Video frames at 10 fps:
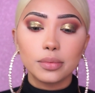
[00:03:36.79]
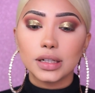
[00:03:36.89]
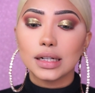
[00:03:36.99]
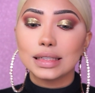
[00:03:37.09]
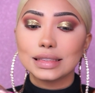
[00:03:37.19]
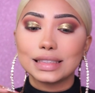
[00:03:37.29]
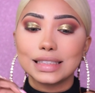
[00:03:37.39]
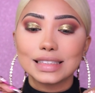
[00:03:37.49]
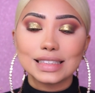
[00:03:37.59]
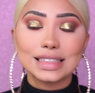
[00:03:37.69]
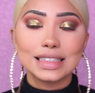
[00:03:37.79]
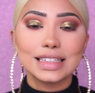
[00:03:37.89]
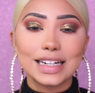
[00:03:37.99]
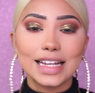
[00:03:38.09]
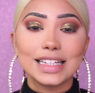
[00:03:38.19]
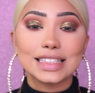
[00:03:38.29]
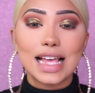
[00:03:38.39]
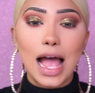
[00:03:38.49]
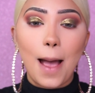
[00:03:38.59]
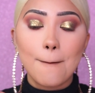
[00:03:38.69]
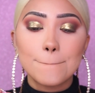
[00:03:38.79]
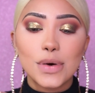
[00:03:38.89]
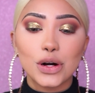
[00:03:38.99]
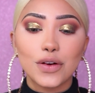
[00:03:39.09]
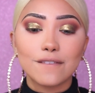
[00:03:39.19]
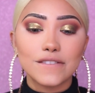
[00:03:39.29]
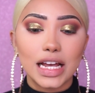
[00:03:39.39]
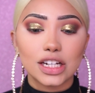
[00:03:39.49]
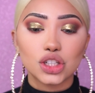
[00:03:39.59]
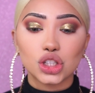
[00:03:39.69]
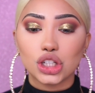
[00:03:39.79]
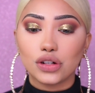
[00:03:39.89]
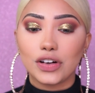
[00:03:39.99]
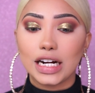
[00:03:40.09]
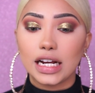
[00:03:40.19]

because this lid is perfection right